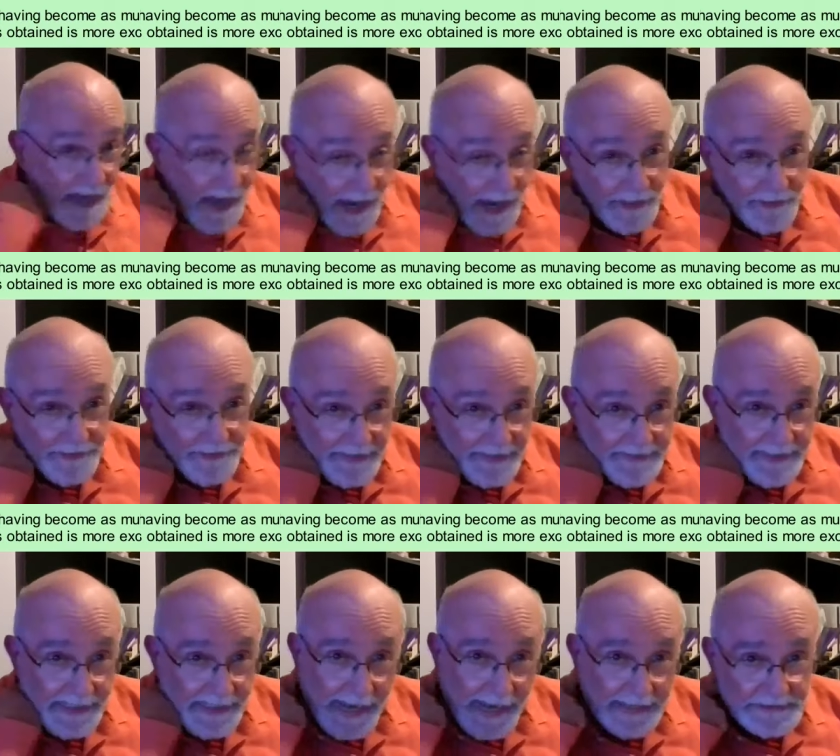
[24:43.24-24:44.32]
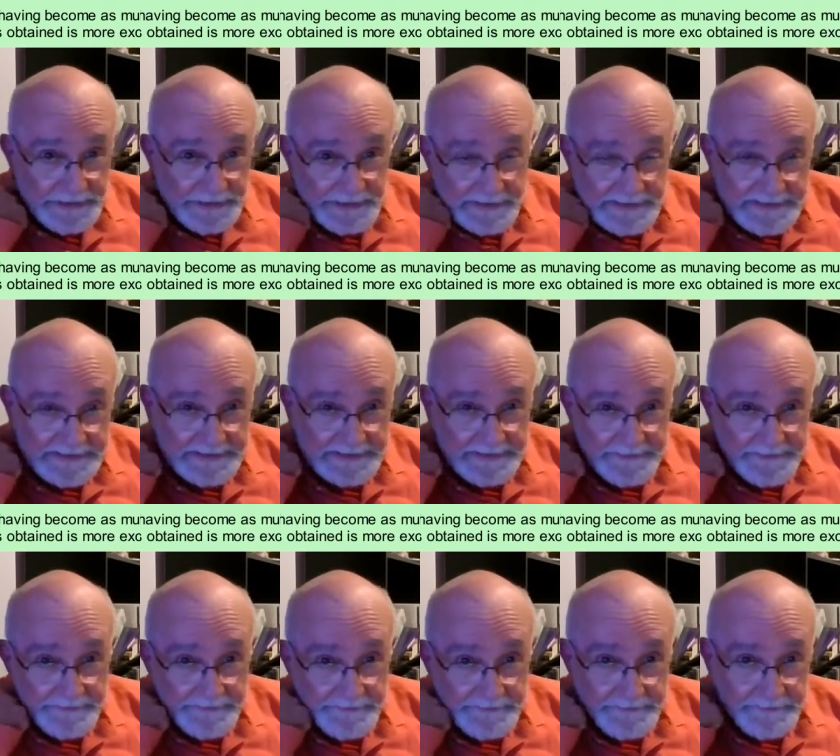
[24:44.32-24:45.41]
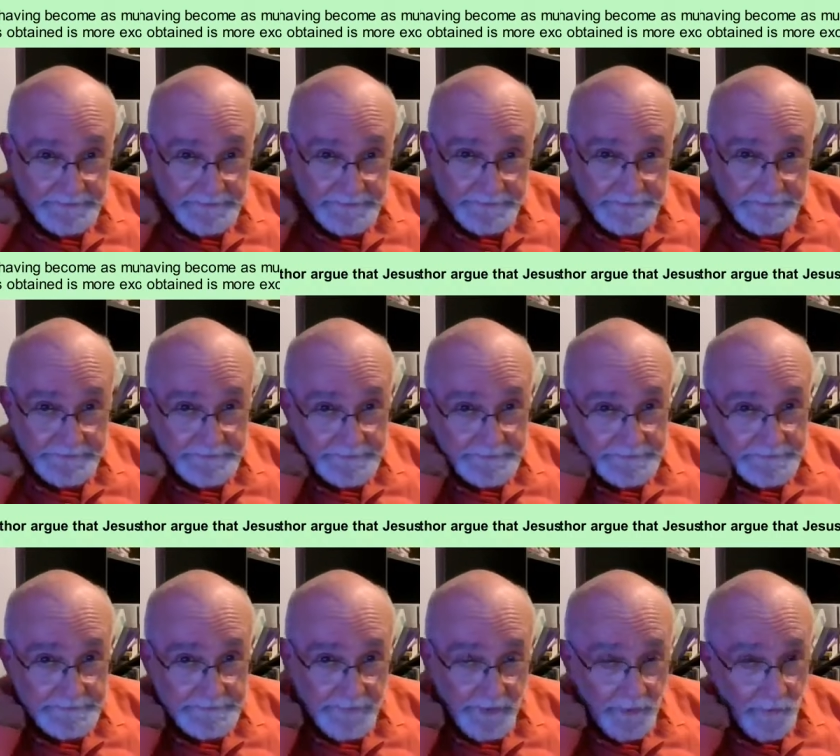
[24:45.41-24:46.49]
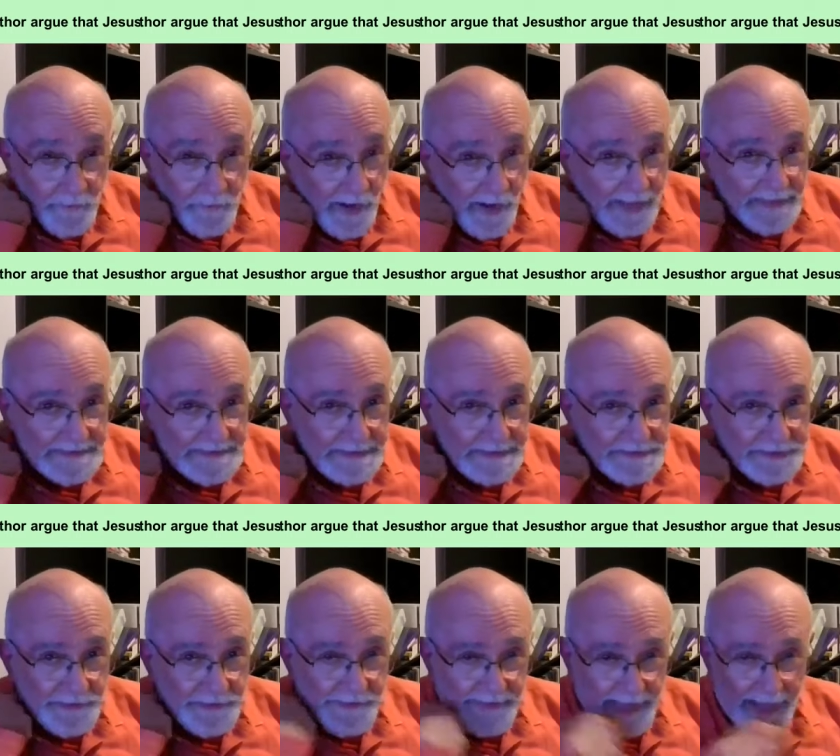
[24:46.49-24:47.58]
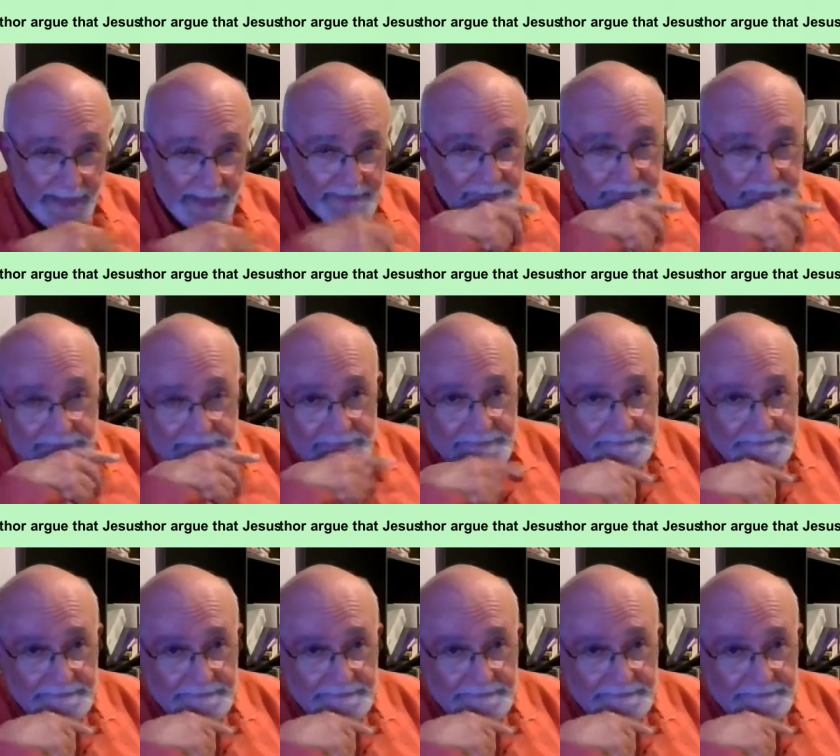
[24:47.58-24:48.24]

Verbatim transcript: is higher than the angels. Why does he do that?